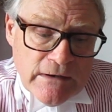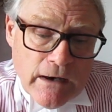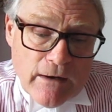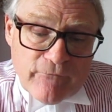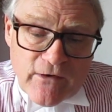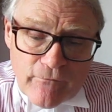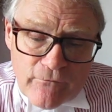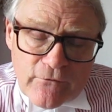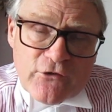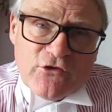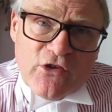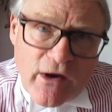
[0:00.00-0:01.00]
I've given
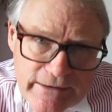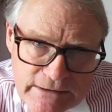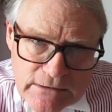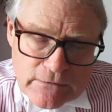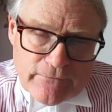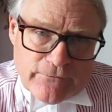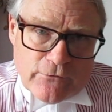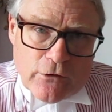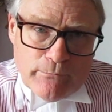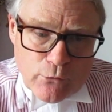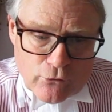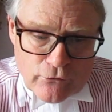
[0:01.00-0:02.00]
the title for
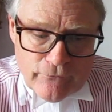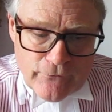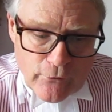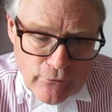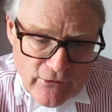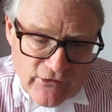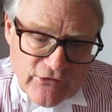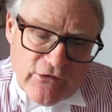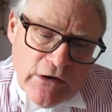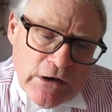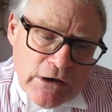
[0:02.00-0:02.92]
our book review this: